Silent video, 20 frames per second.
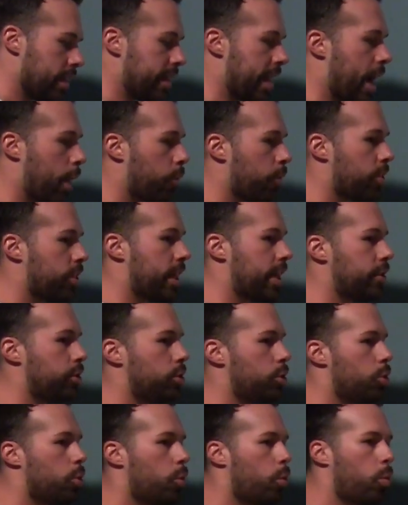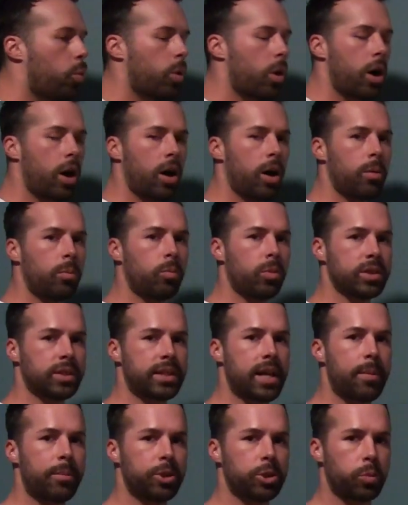Now with that new
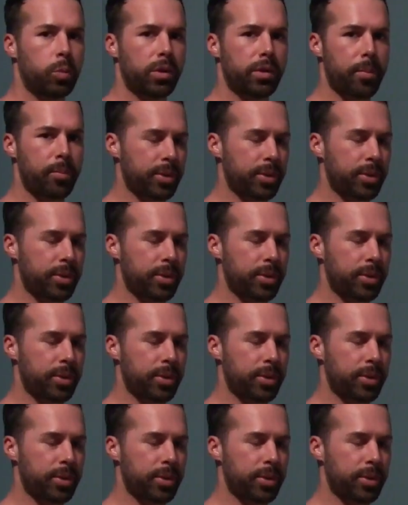established 1